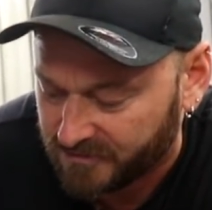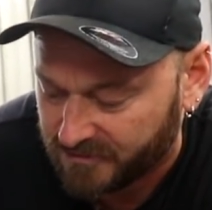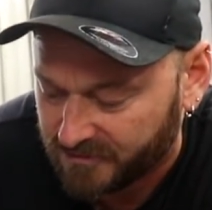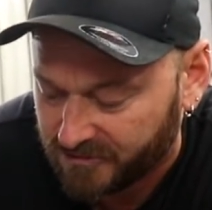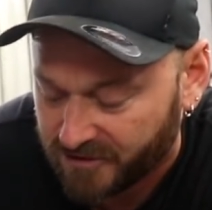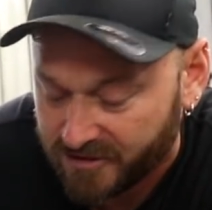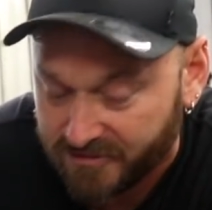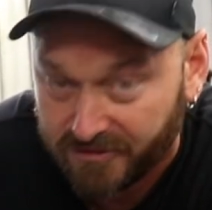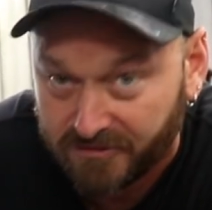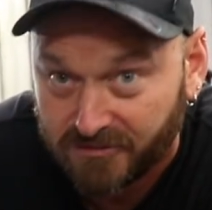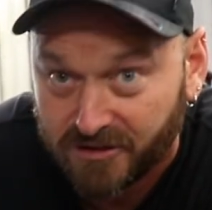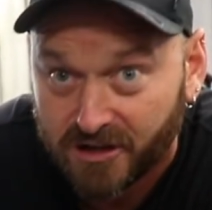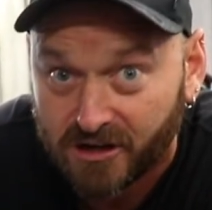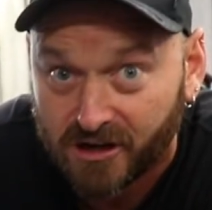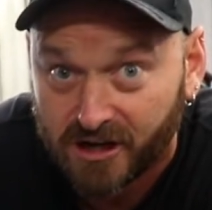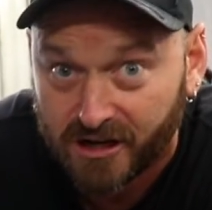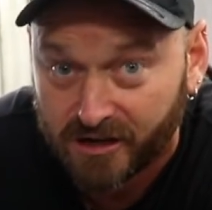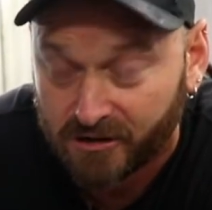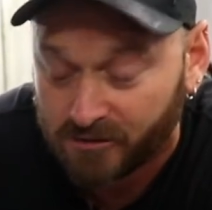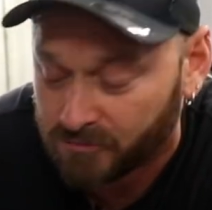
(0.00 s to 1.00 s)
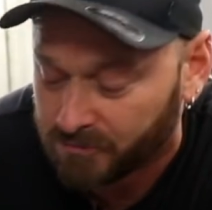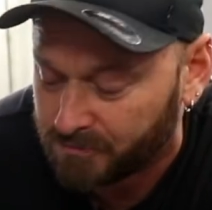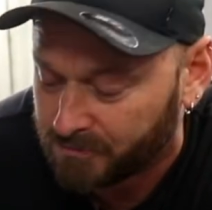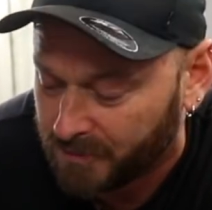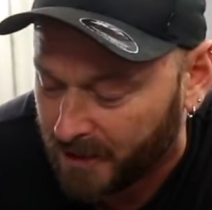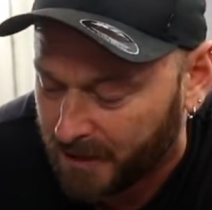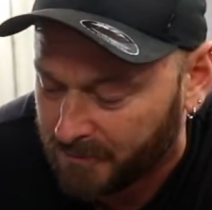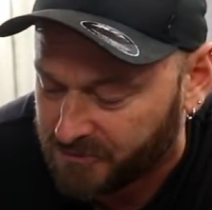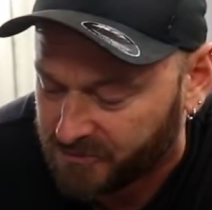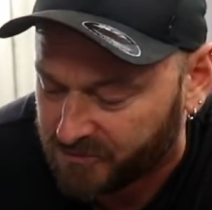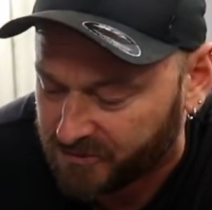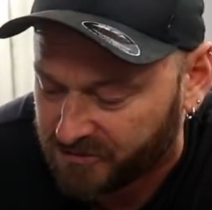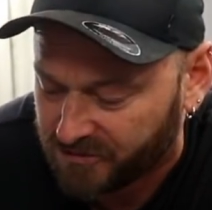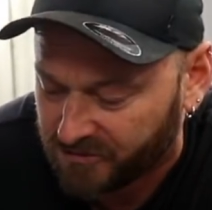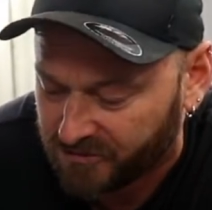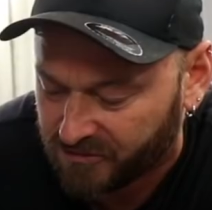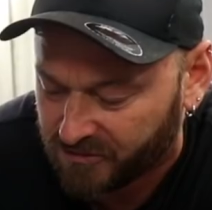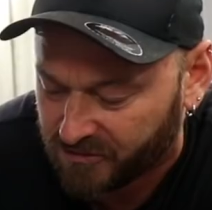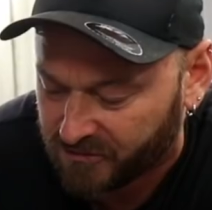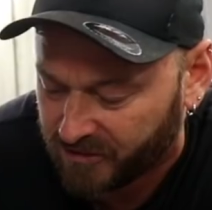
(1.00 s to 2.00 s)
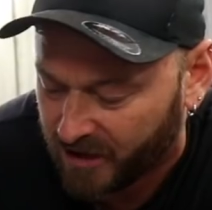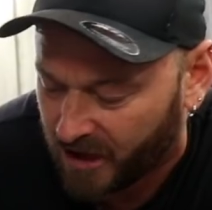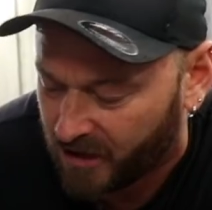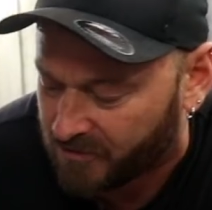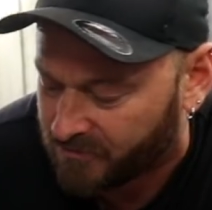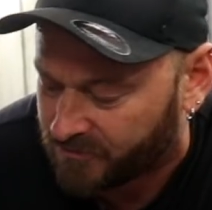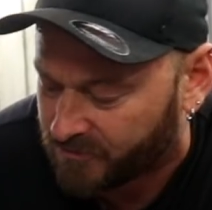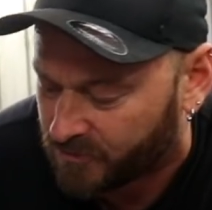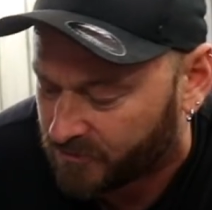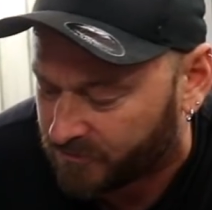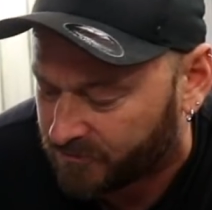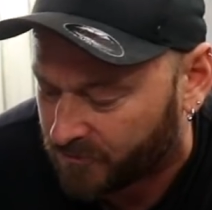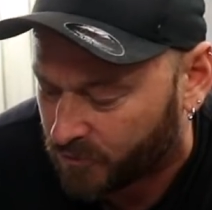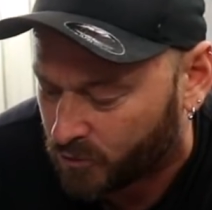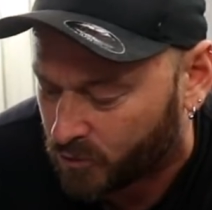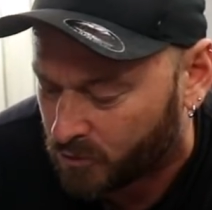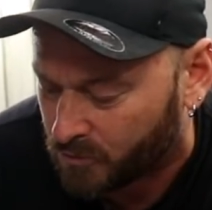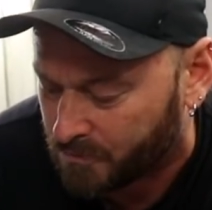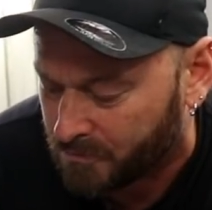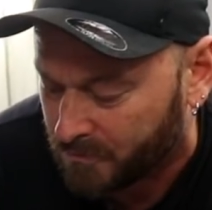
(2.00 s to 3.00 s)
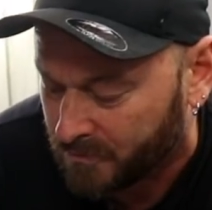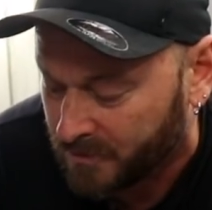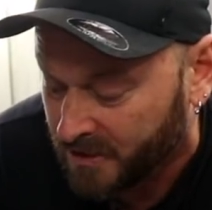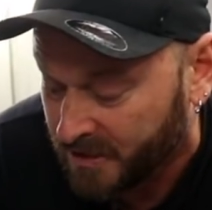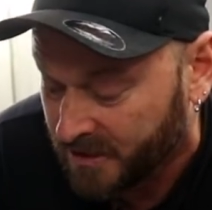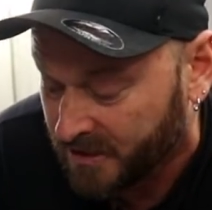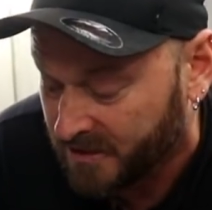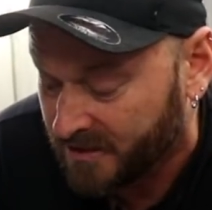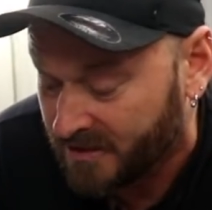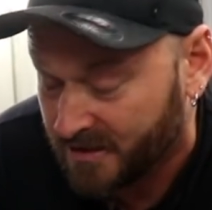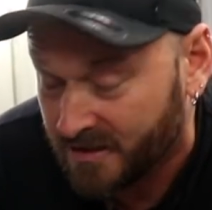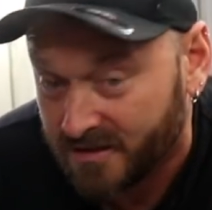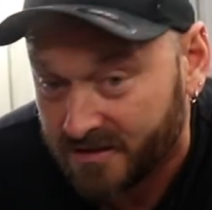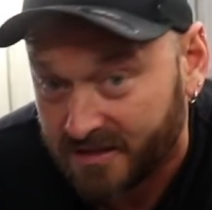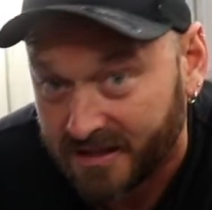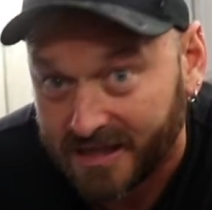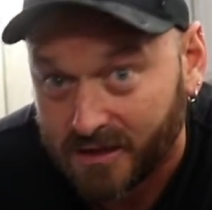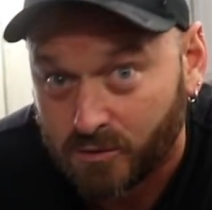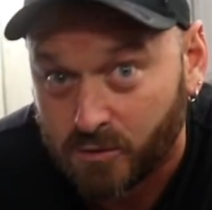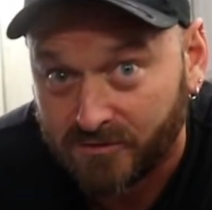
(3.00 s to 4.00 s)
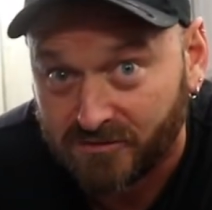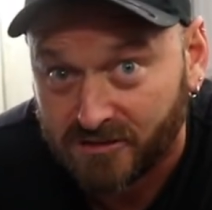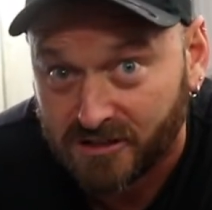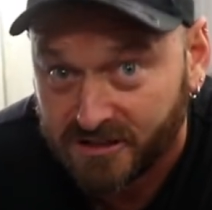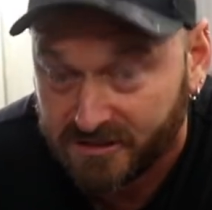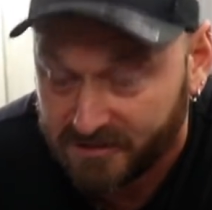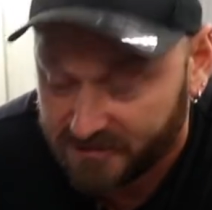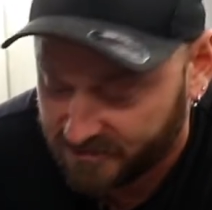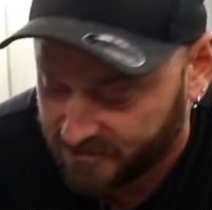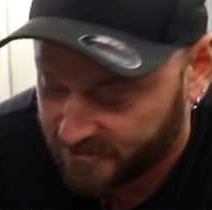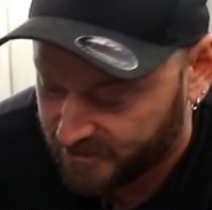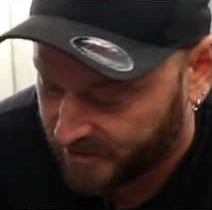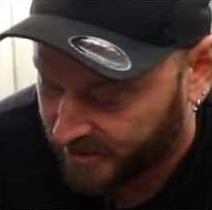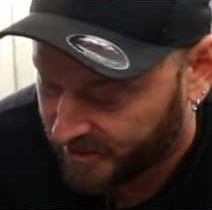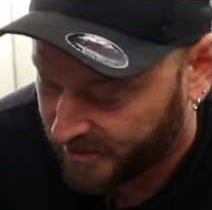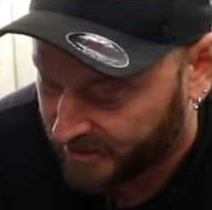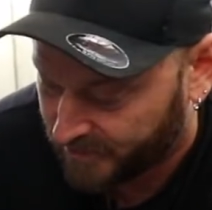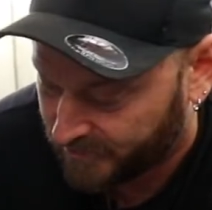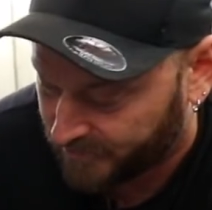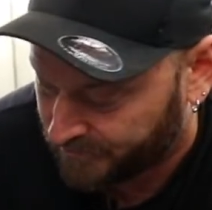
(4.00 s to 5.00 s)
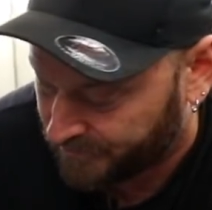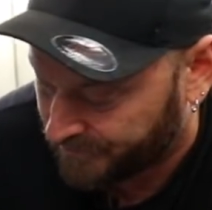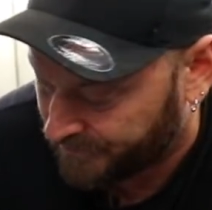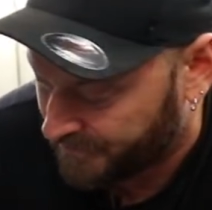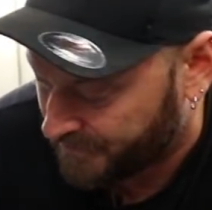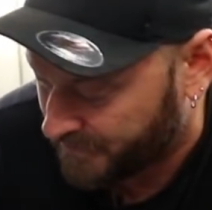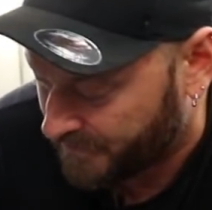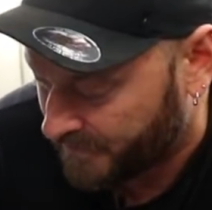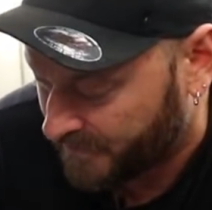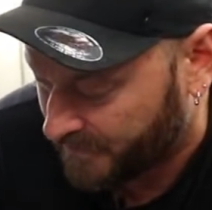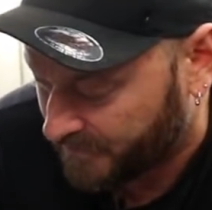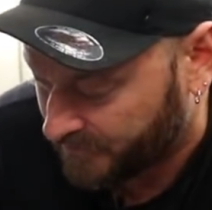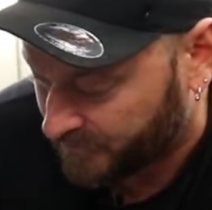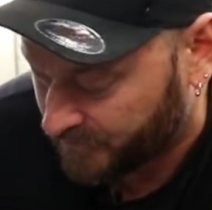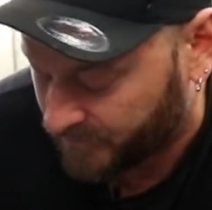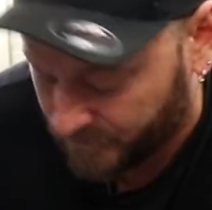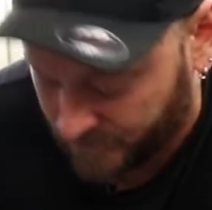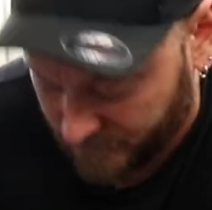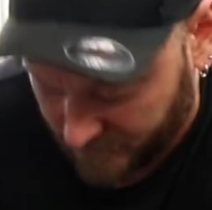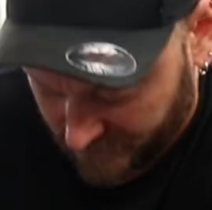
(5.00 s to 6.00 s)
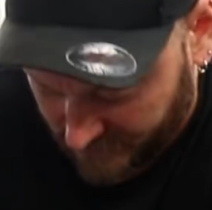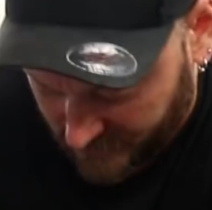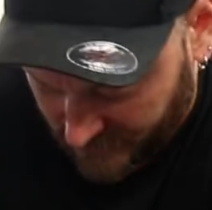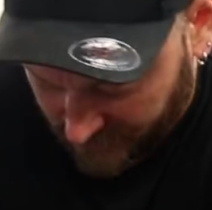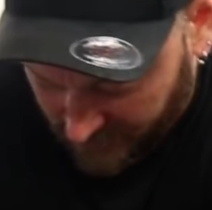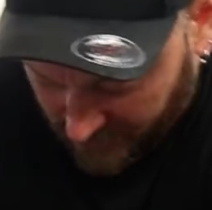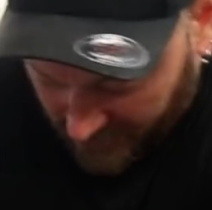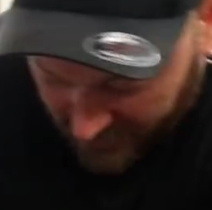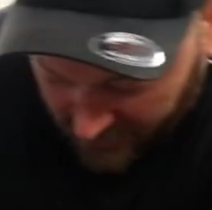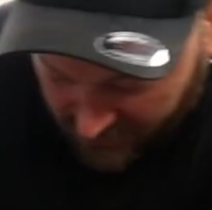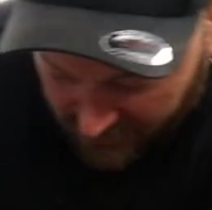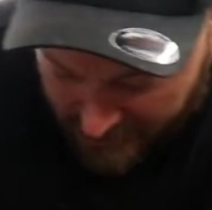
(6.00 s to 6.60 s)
350 IL pumps, which are sort of an 044 equivalent, but a little